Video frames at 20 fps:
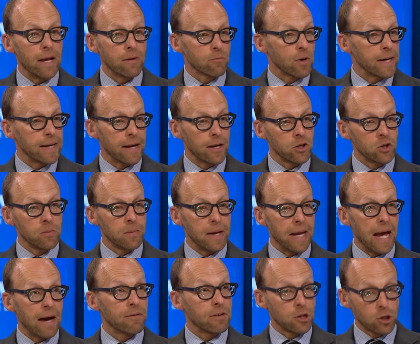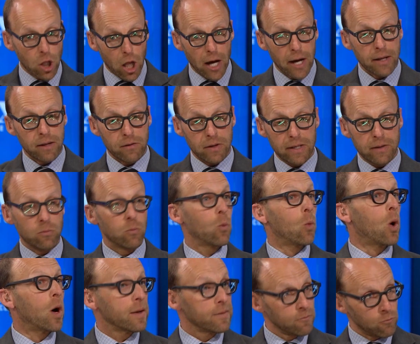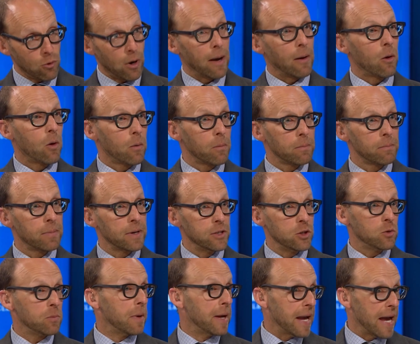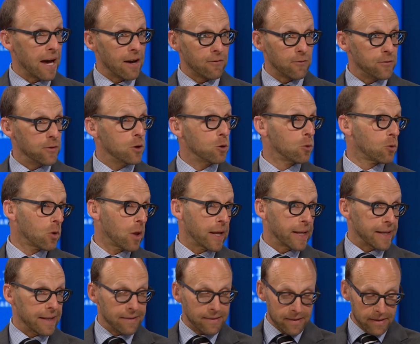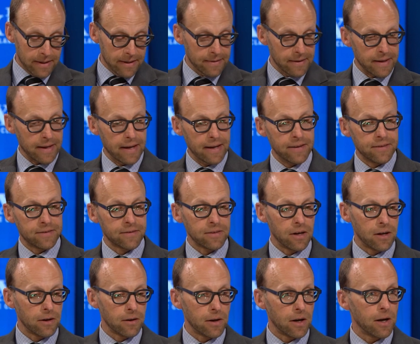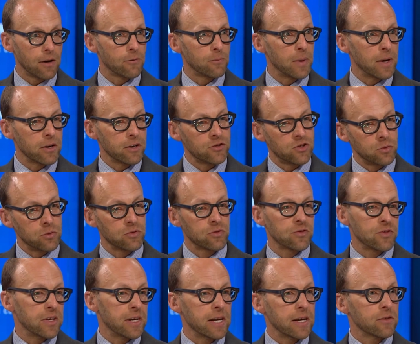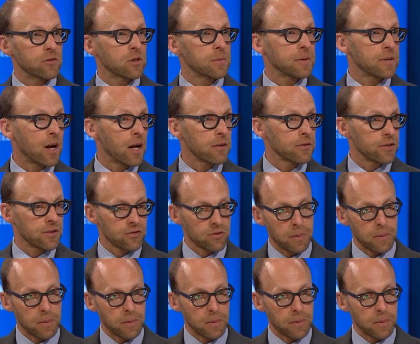and right now you may have a lot in one realm, but you may have few, like in the, in the case uh, of Mary, she was seeking a dermatologist.